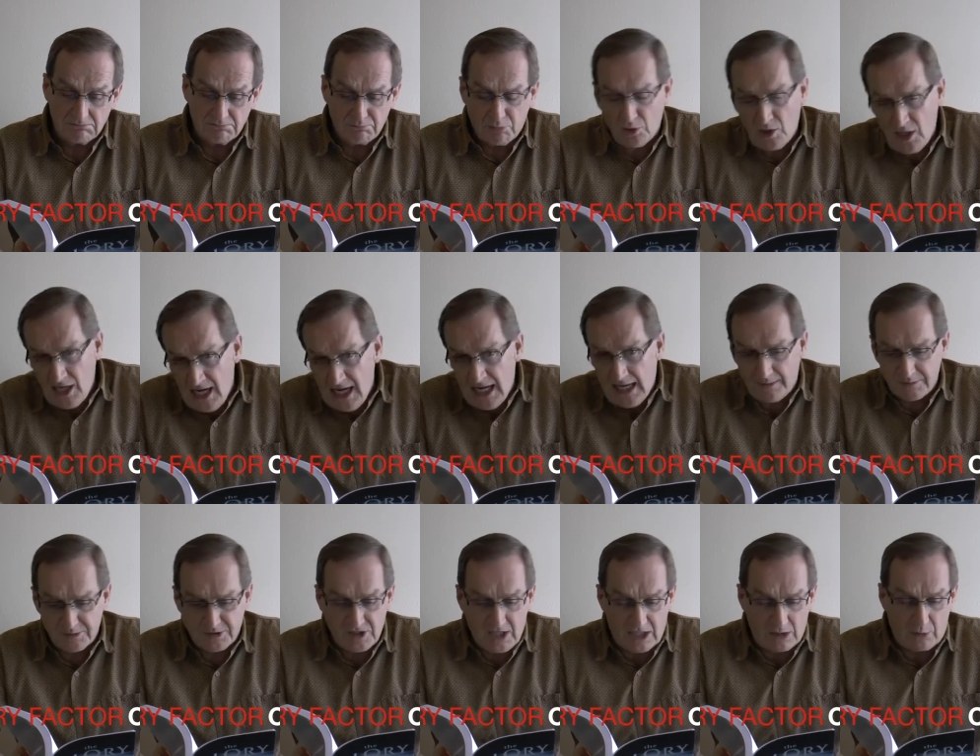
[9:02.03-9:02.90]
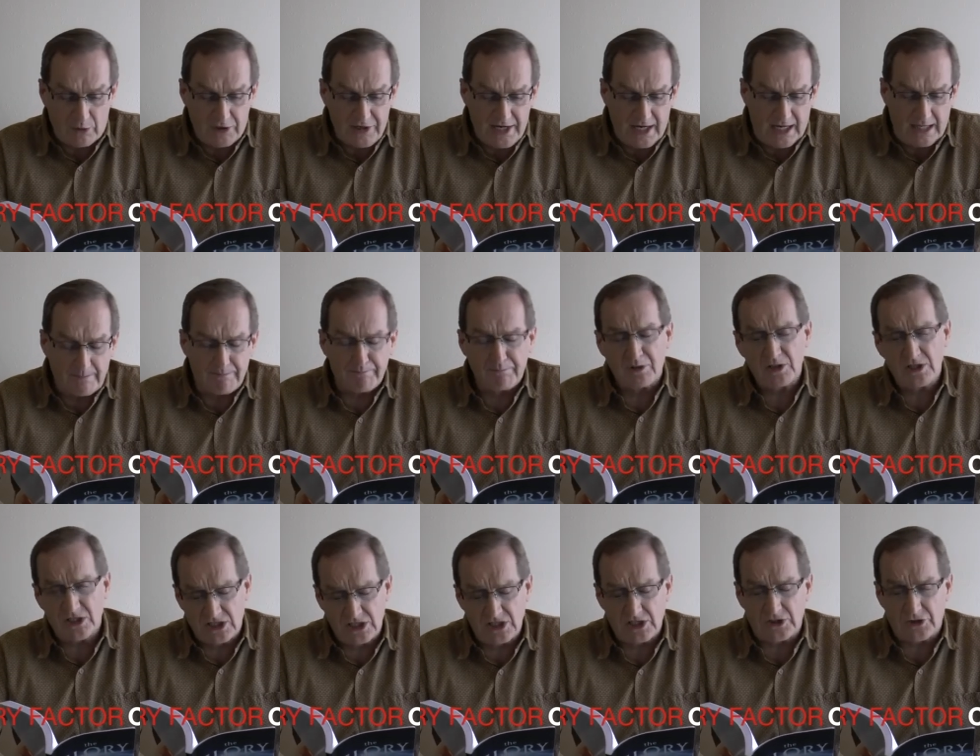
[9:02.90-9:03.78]
Perhaps they were not
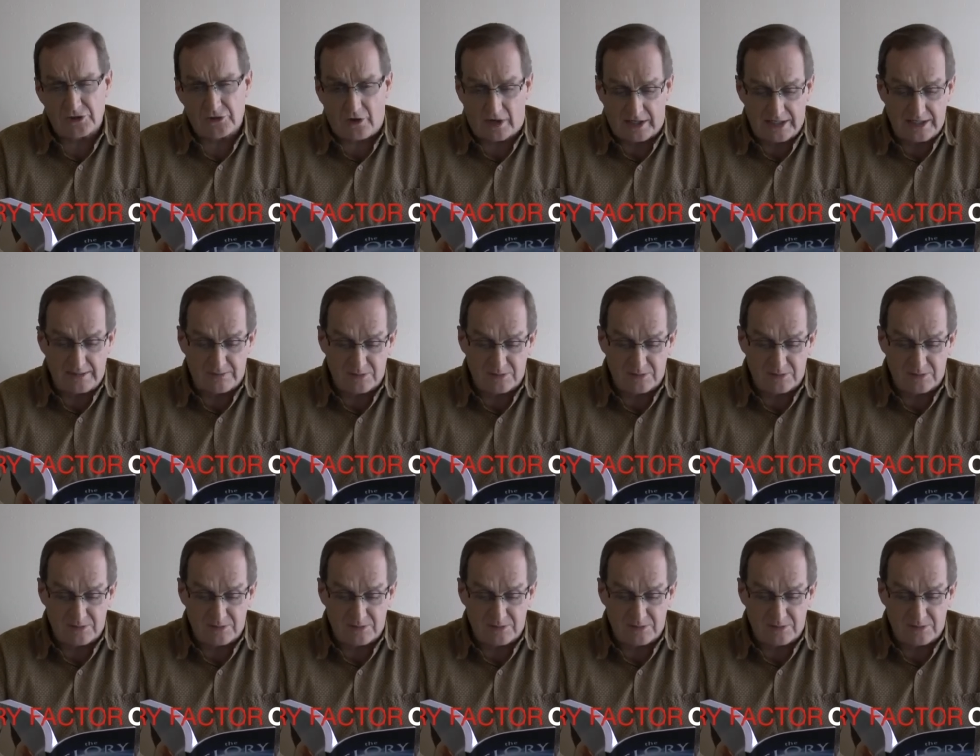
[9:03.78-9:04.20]
particularly